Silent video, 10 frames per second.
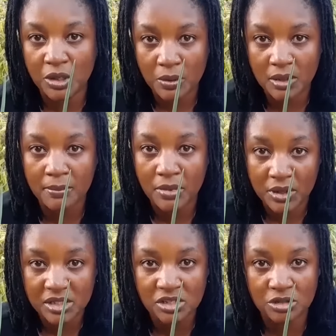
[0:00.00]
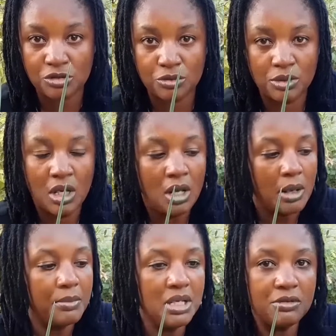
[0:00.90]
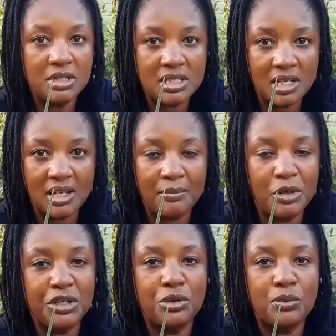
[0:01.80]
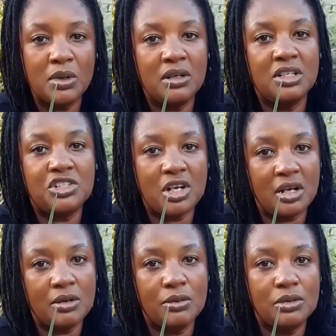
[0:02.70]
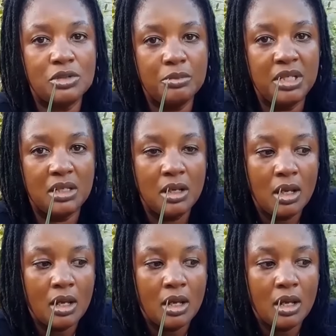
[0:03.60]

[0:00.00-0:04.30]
You want moisture to be retained, but you want the charcoal to be,